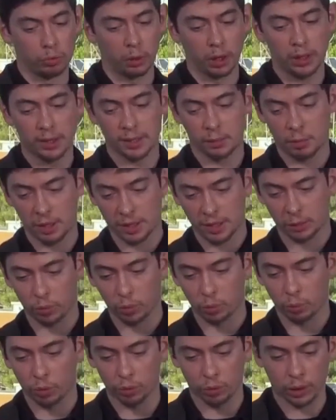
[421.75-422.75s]
They also
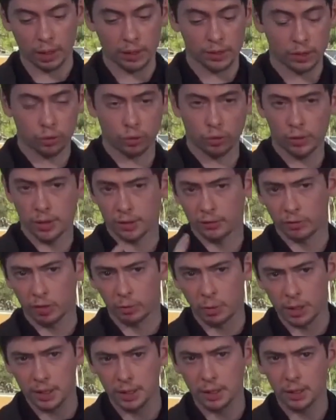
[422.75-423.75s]
involve concrete
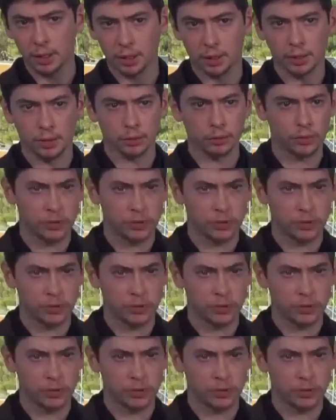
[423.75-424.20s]
developments,